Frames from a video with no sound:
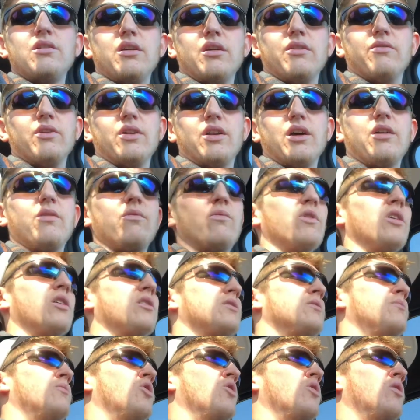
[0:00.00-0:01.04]
If it doesn't
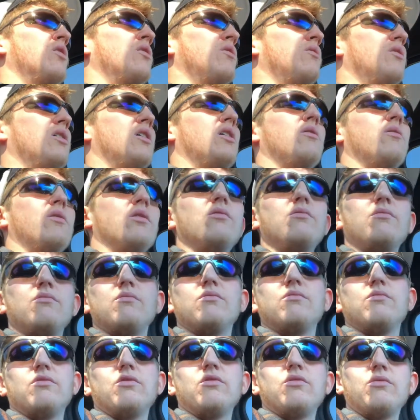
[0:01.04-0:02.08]
work tomorrow, well,
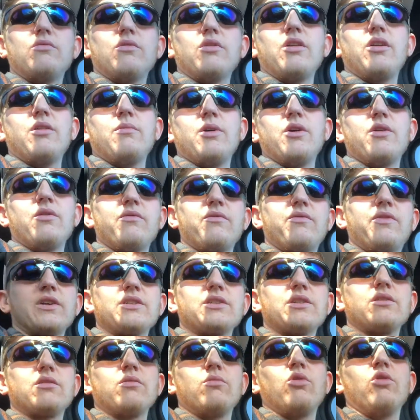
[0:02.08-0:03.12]
we'll worry about it and
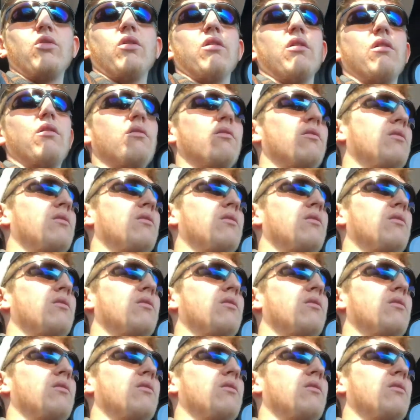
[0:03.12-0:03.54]
fix it tomorrow.